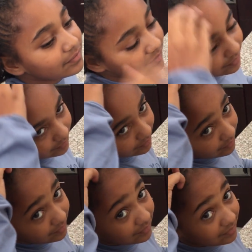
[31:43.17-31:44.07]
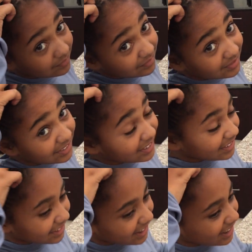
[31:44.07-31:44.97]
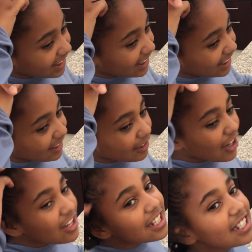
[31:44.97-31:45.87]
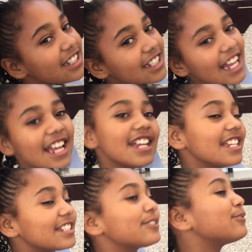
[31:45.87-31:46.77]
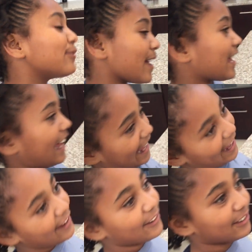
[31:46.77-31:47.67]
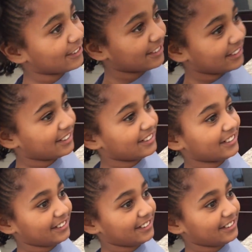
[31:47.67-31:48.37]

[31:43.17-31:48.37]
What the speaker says: She calls it fake hair because we use the braids to, because it is fake hair.